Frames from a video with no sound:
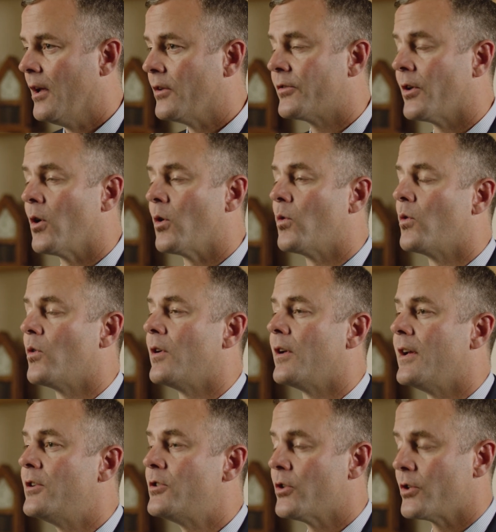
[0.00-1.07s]
So
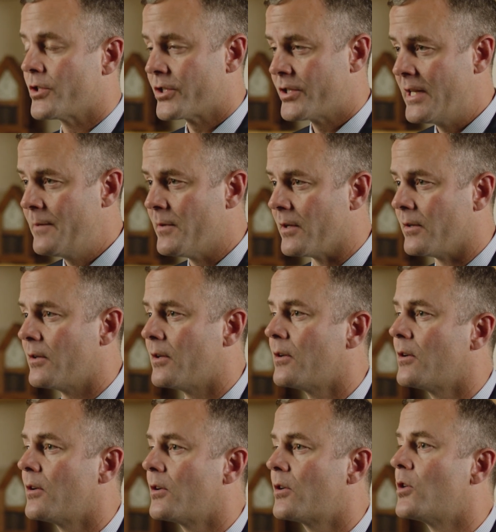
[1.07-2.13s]
injured seamen
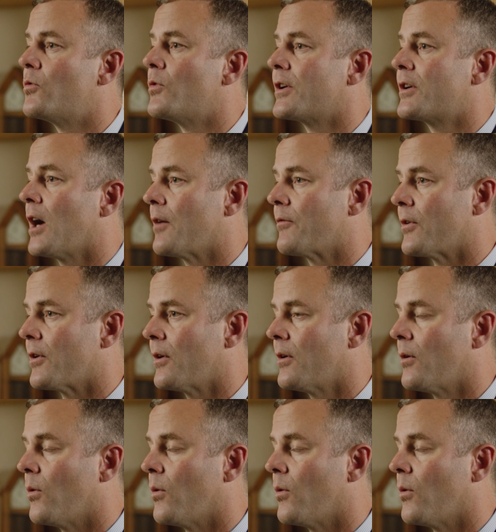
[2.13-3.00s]
could recover,